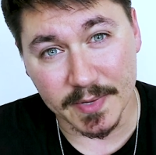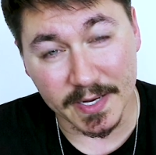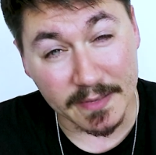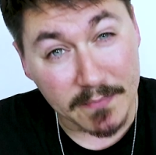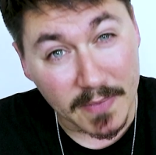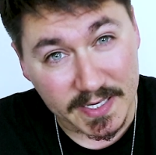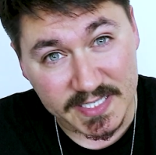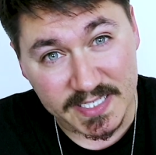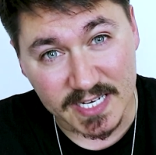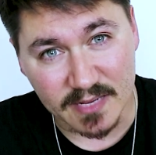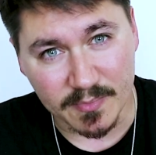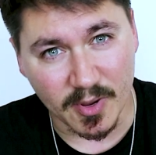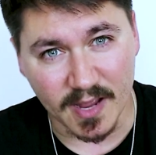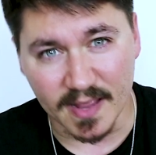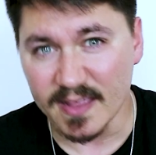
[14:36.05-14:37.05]
And in my
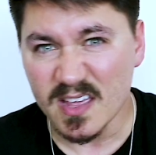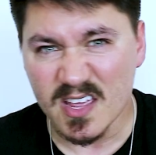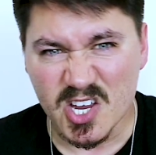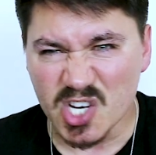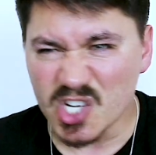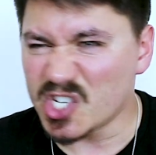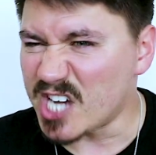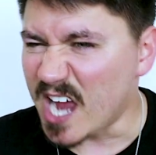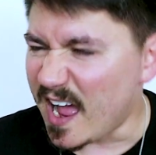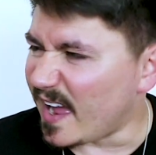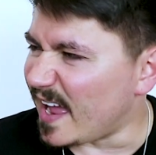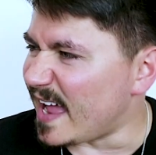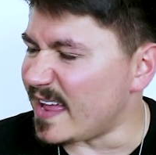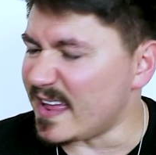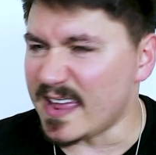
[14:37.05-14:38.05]
sleep I shout
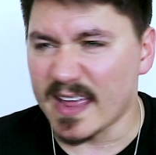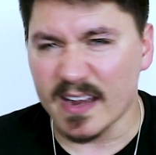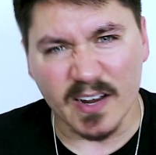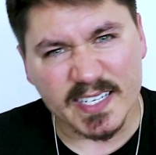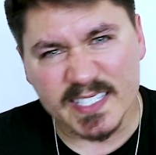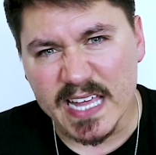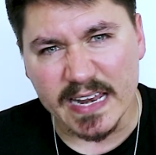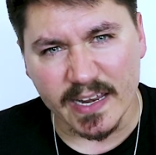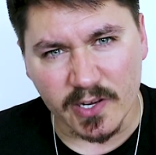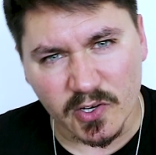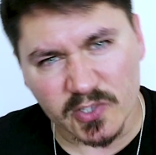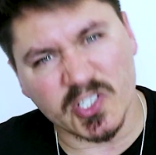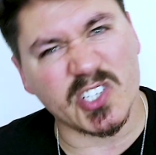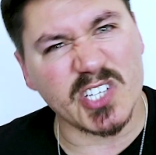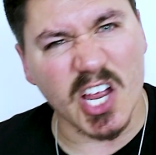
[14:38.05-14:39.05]
at it and I tell it
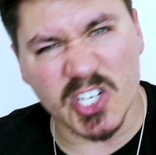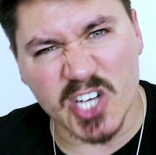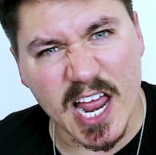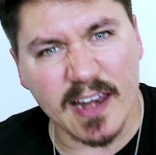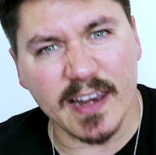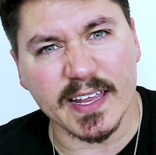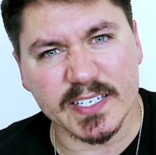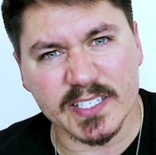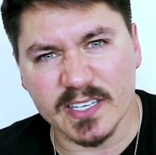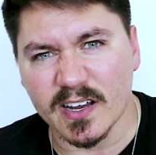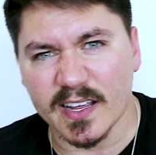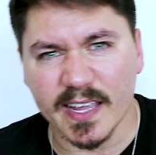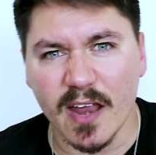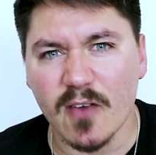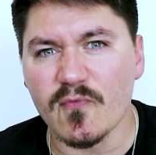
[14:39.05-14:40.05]
not to touch Alice, and
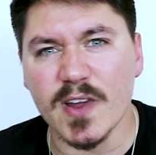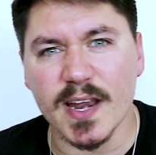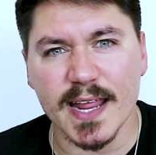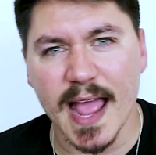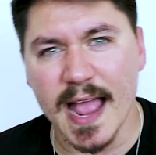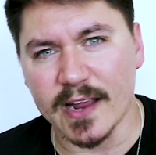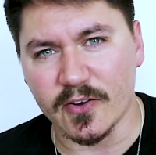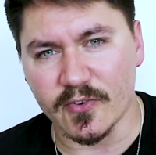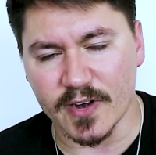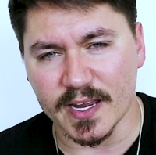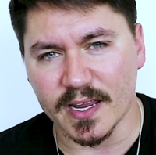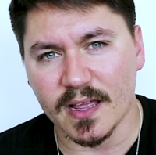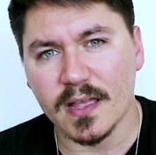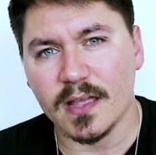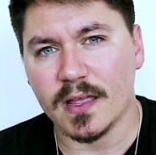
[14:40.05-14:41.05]
I get really
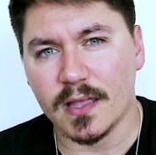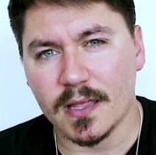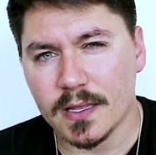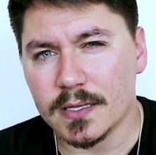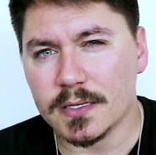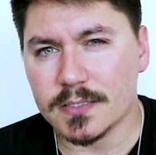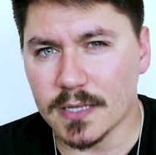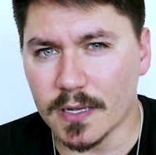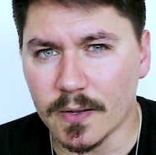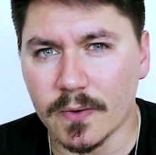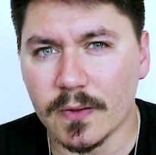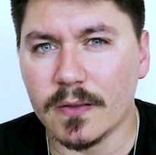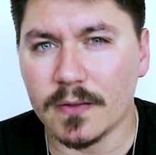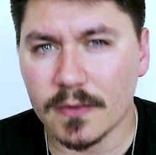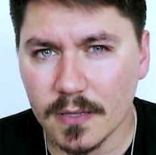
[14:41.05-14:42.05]
angry. So,